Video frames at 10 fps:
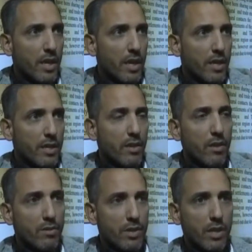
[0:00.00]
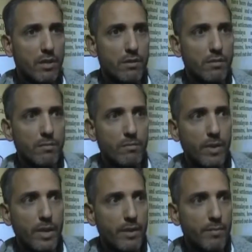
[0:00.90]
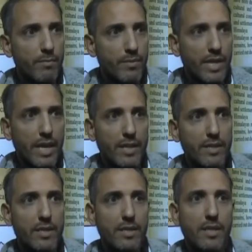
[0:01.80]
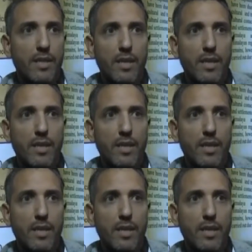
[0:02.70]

archaeological sites